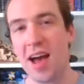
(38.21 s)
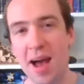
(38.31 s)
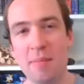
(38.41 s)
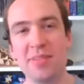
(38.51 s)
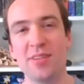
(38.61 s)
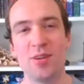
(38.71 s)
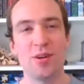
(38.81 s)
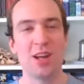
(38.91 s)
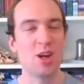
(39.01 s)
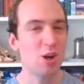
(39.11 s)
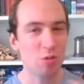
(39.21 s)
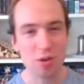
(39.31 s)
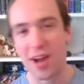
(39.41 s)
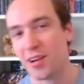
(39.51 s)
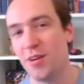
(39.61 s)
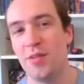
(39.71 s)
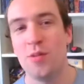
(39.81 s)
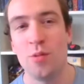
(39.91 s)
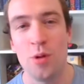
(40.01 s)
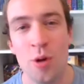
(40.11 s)
Absolutely cracker of
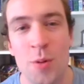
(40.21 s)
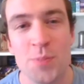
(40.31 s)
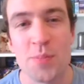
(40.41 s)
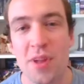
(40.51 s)
a war.